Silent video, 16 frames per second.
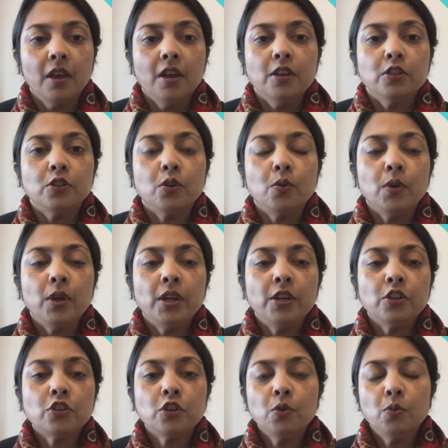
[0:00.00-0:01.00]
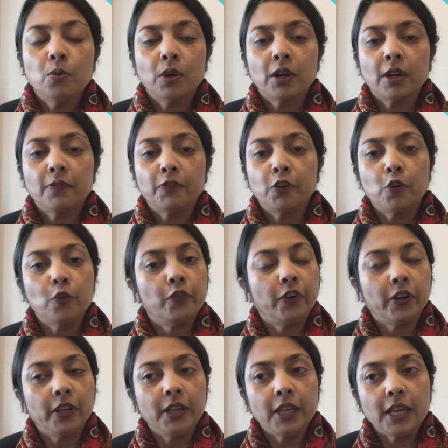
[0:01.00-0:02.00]
So initial workup for
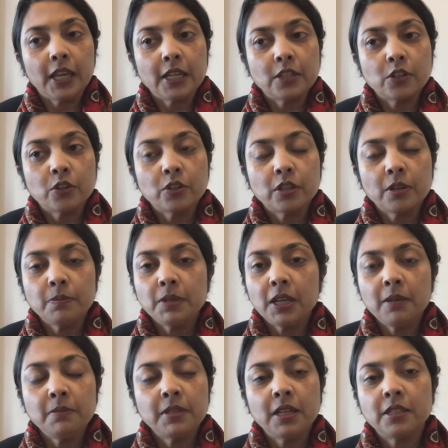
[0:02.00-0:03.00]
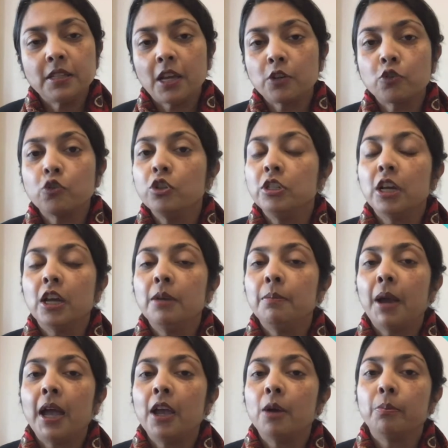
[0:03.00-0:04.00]
ovarian cancer, sometimes that's actually done
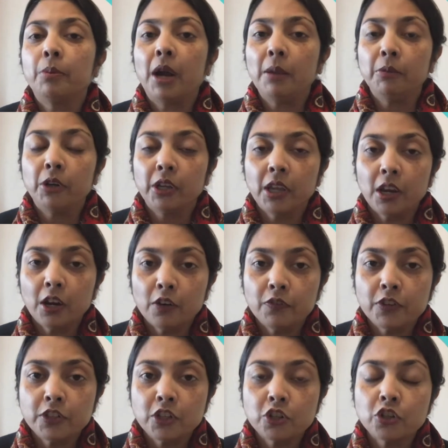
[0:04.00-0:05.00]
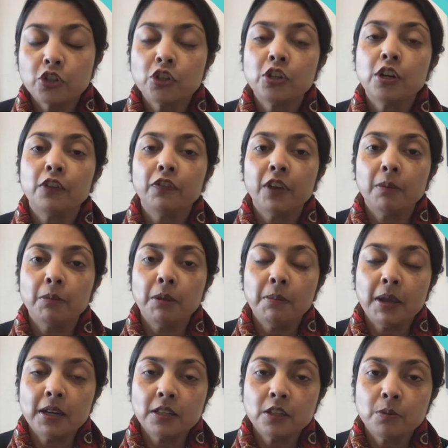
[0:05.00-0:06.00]
by a primary care physician, a family
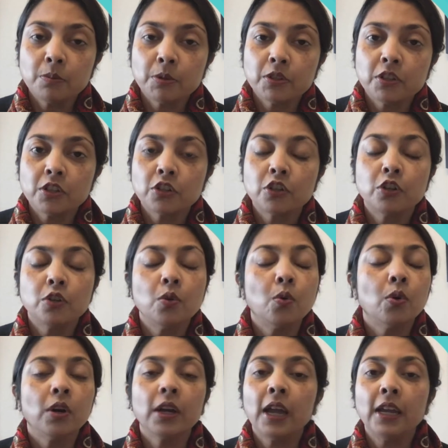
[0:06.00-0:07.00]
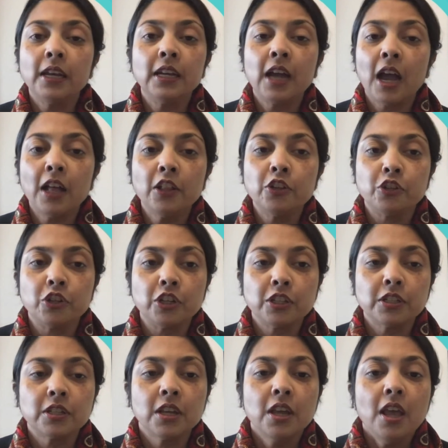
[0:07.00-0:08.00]
medicine physician, or a
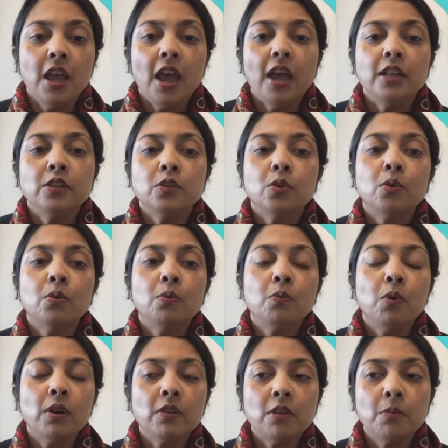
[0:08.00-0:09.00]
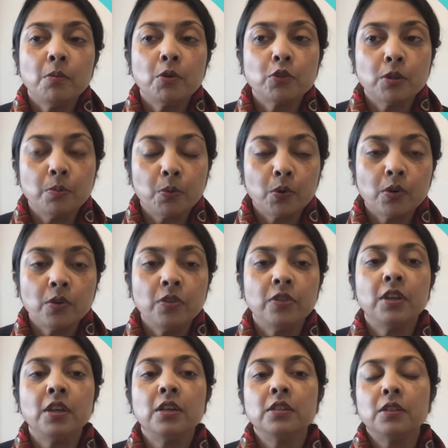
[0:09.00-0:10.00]
gynecologist. And so one of the most important
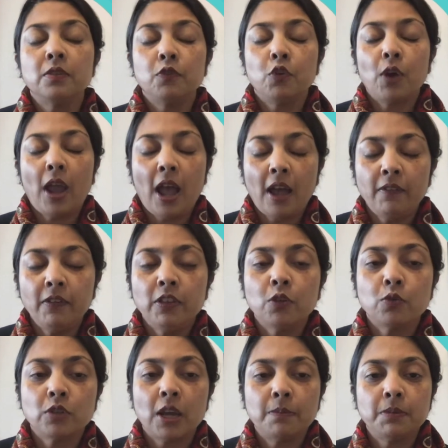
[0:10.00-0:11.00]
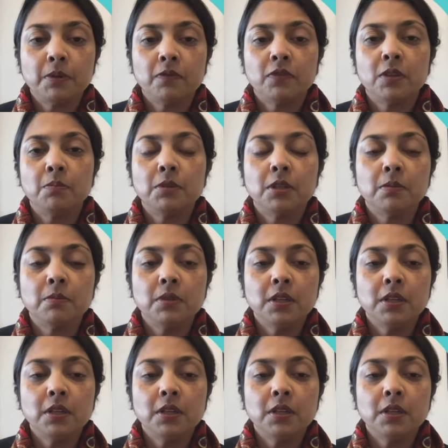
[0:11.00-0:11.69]
things if you're having those types of symptoms